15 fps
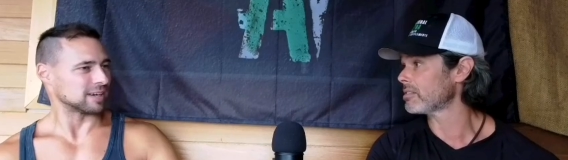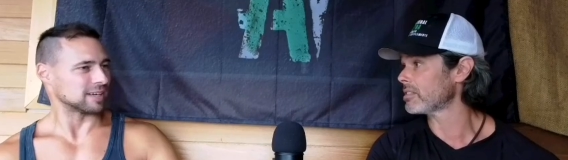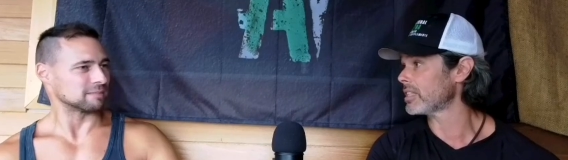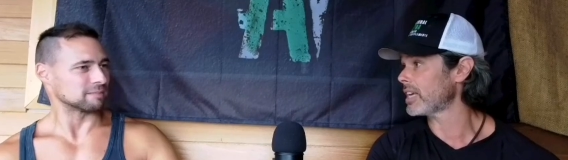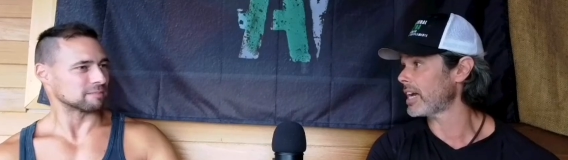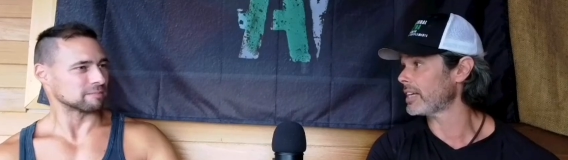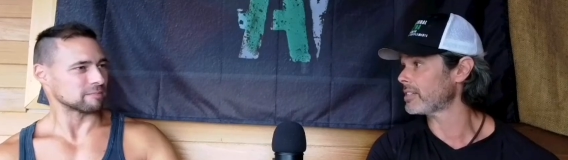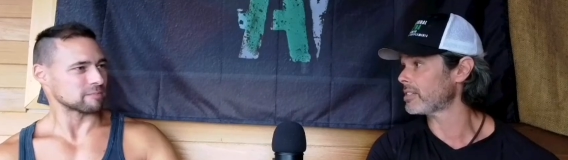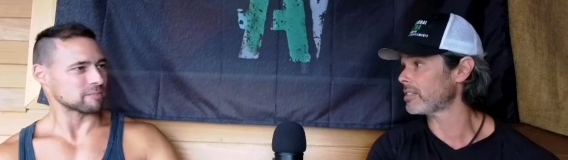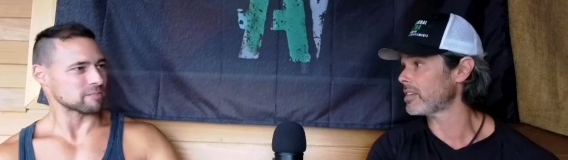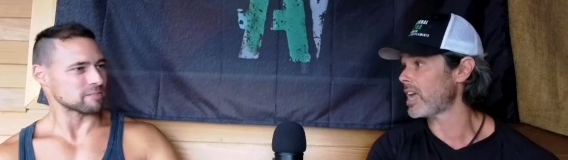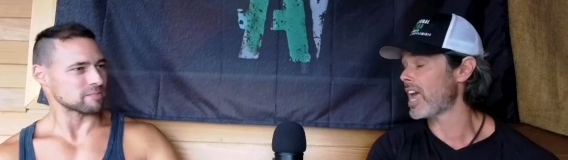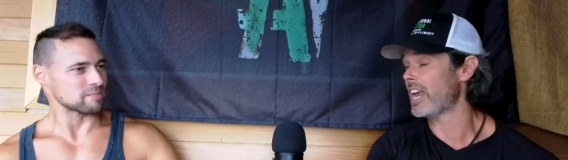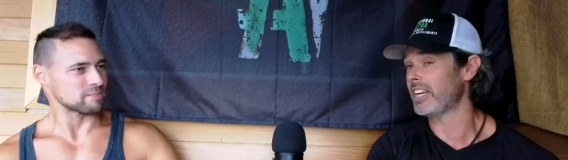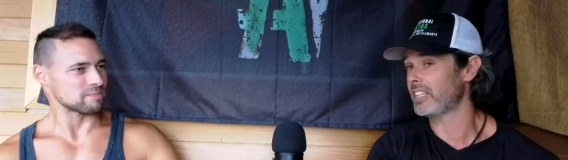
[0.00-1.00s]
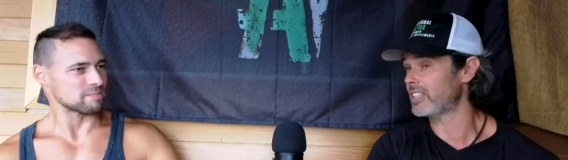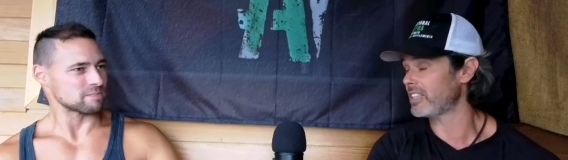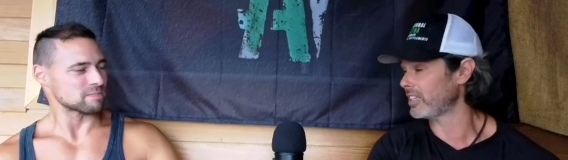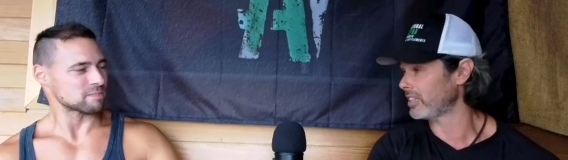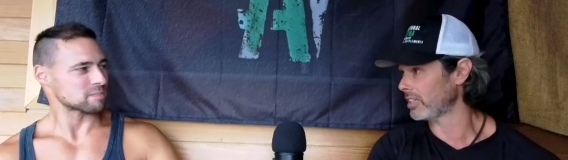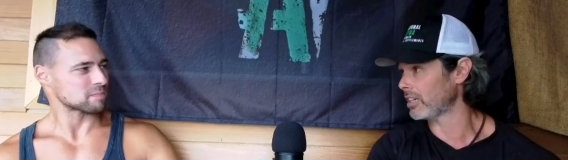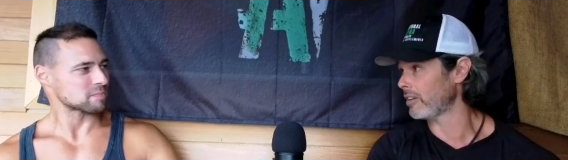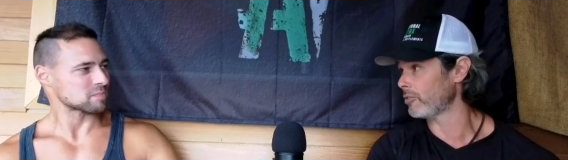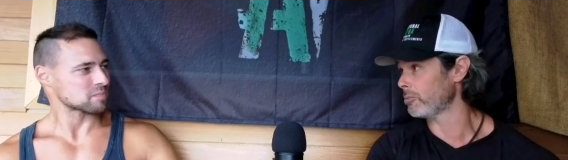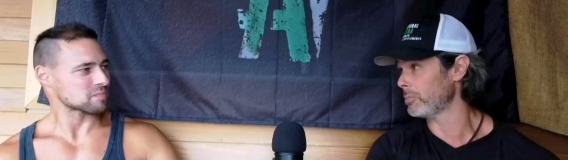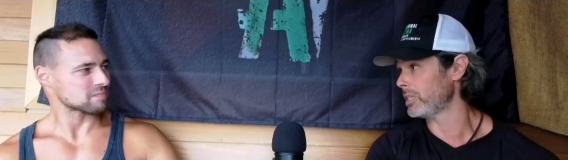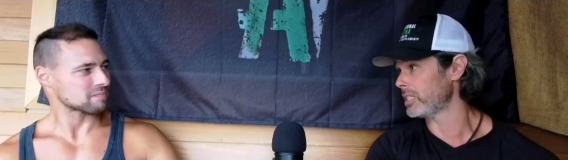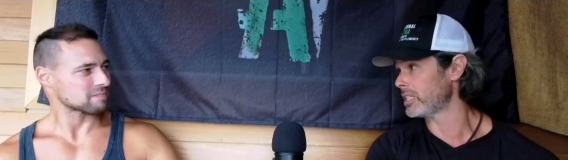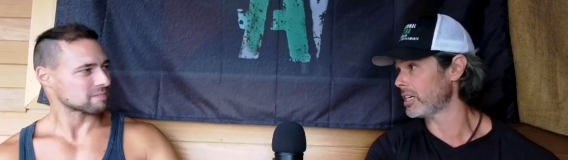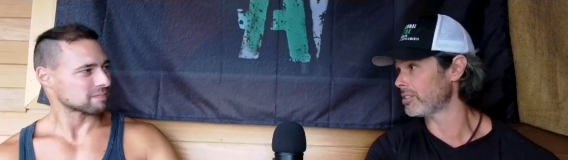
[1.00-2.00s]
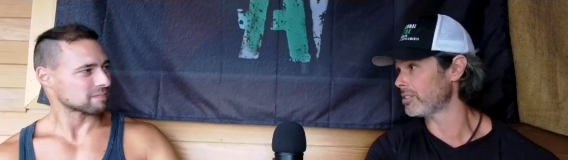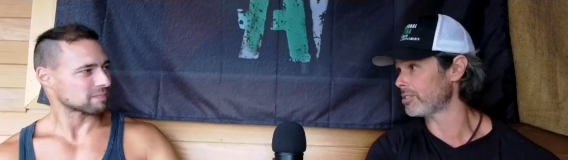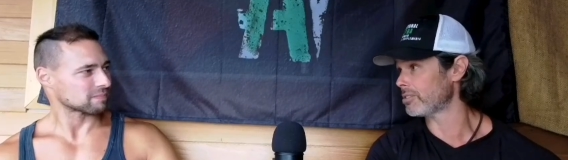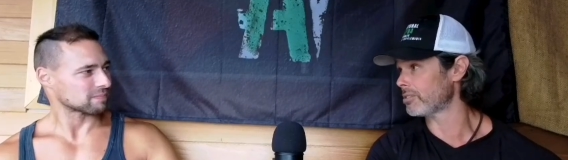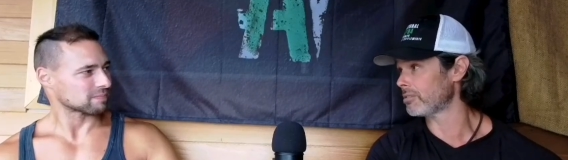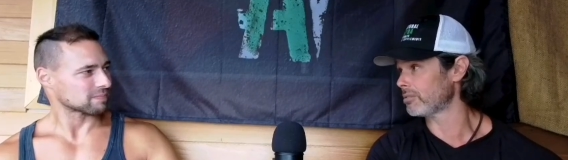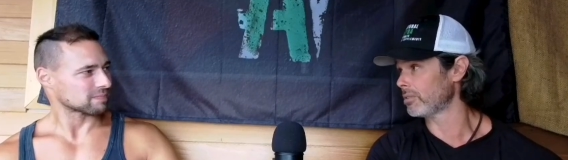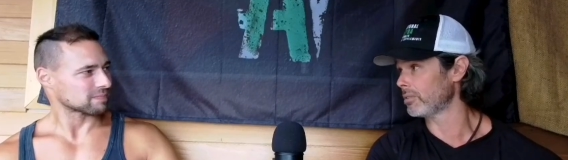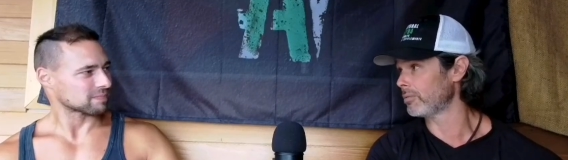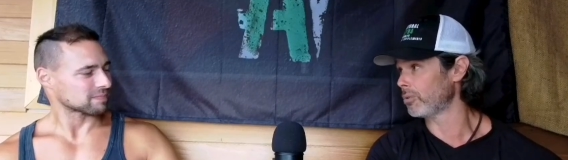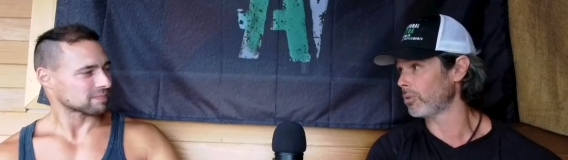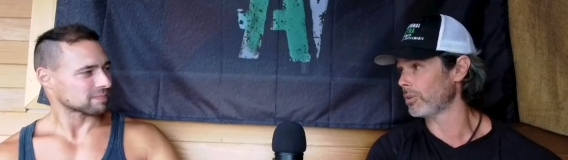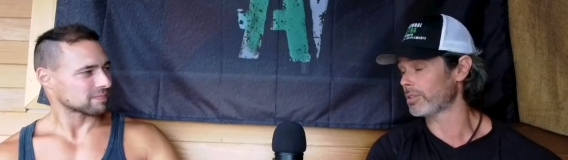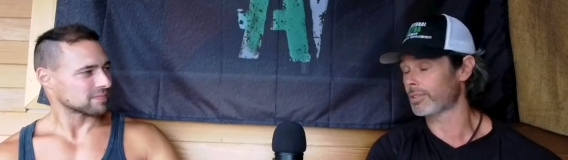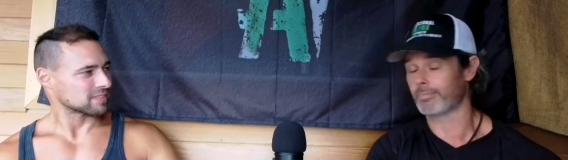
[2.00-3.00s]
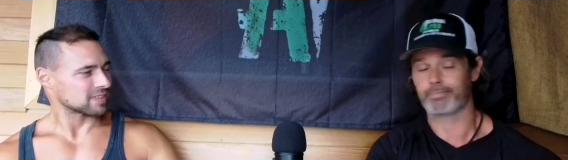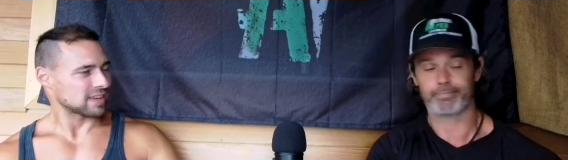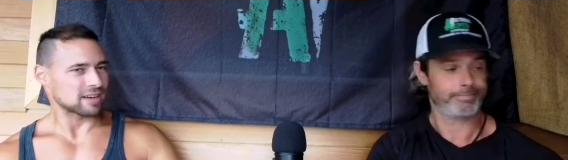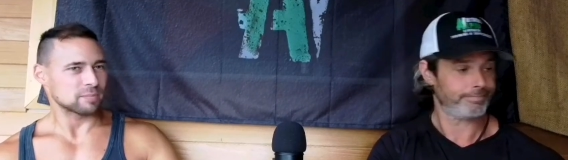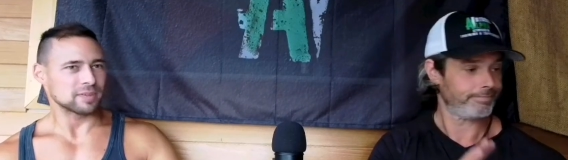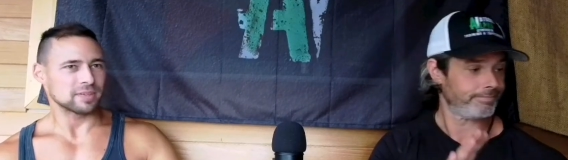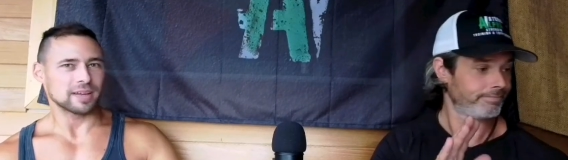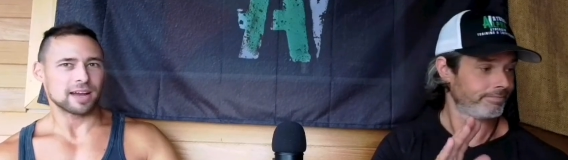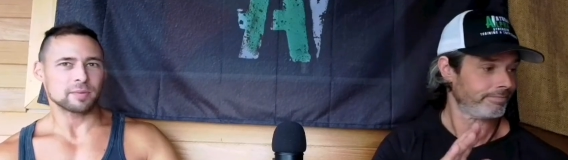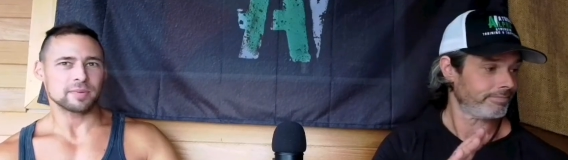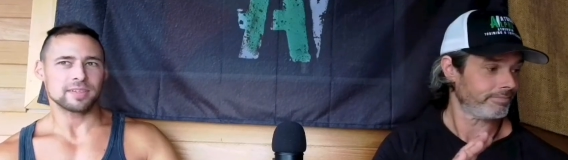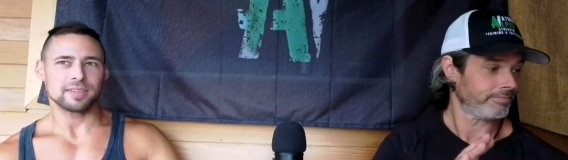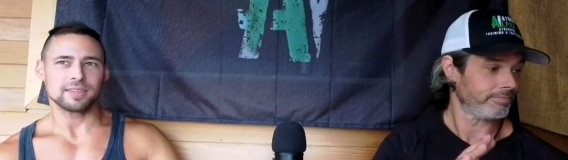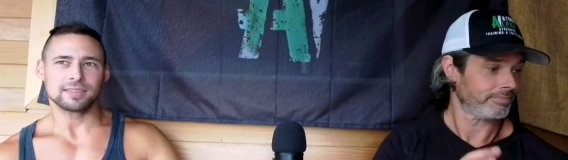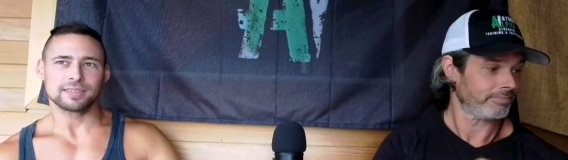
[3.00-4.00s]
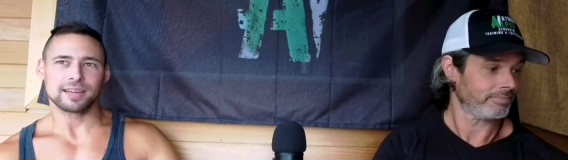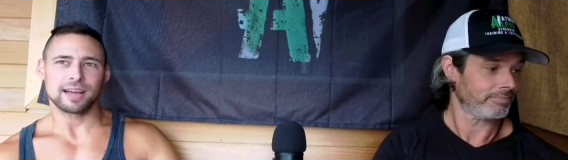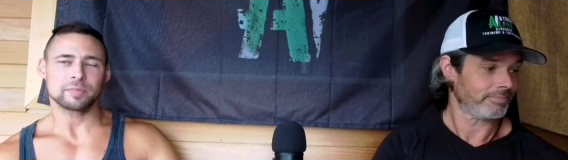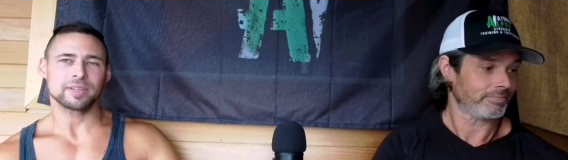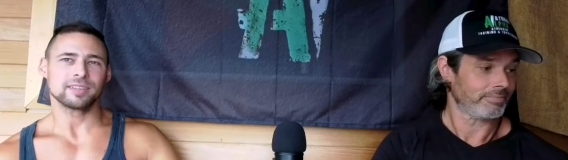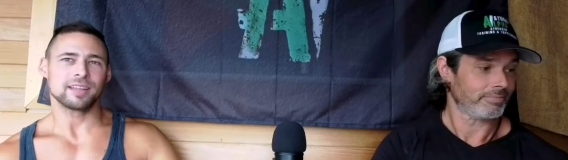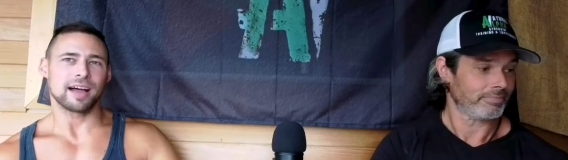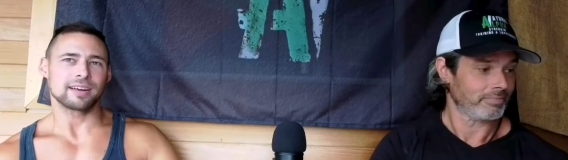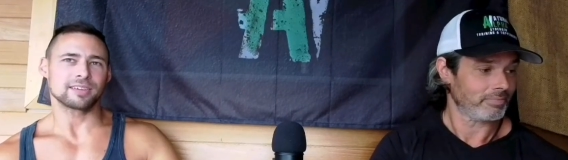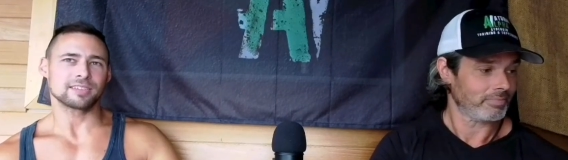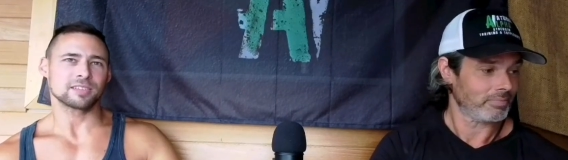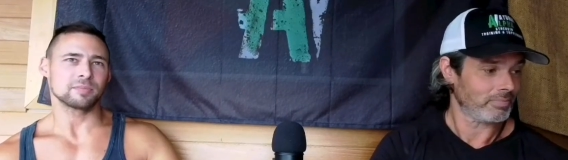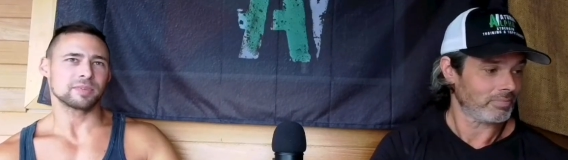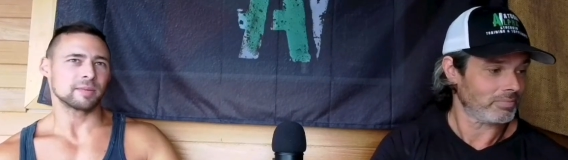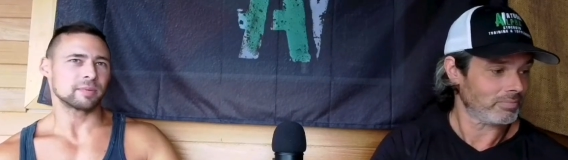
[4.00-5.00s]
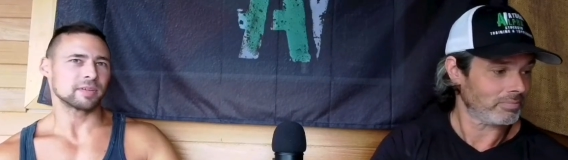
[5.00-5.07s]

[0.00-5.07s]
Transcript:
Speaker 1: right. that anything the government does is good for us. So how to be how to be how to be
Speaker 2: liars and